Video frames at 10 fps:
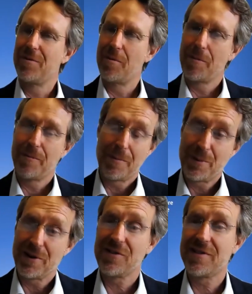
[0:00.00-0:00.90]
from a
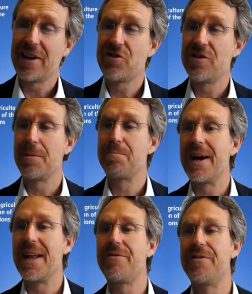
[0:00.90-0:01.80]
presentation that
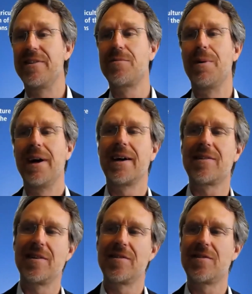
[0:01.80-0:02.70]
benefits by
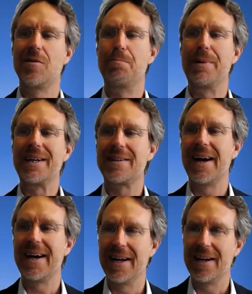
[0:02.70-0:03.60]
access to big
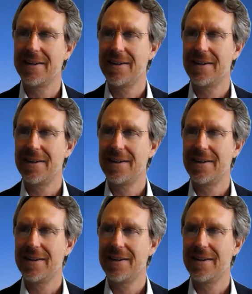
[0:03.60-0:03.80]
data.